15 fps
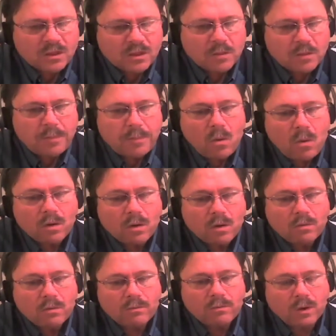the
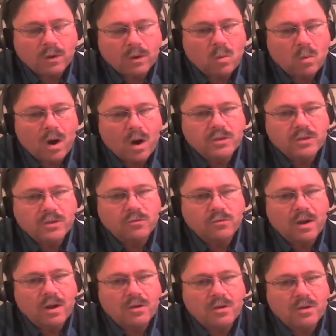power requirements
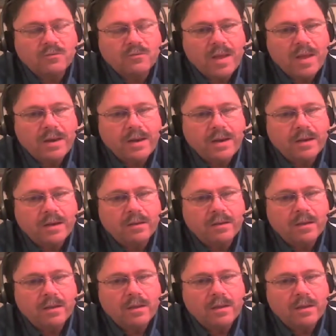drops off dramatically.